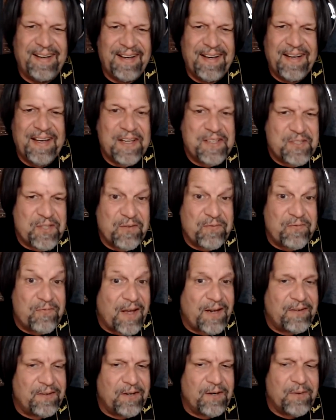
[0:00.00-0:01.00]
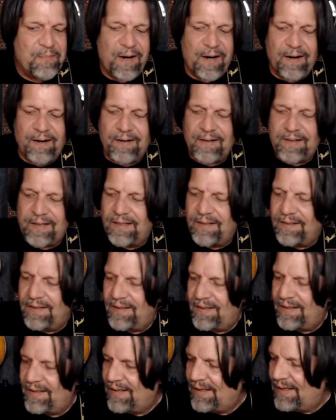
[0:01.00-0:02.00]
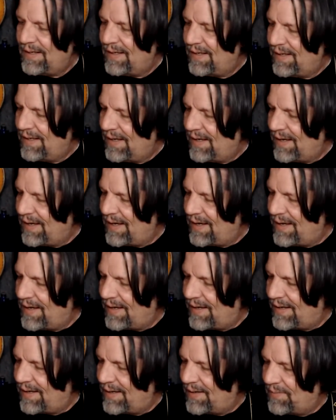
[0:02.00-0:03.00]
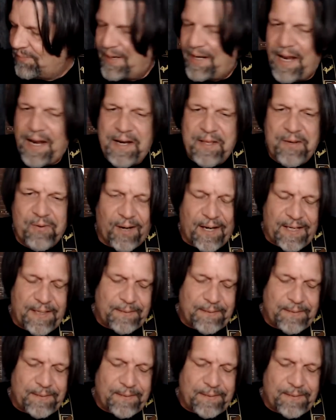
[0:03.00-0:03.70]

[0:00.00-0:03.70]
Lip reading: That's a Fender American. But anyway,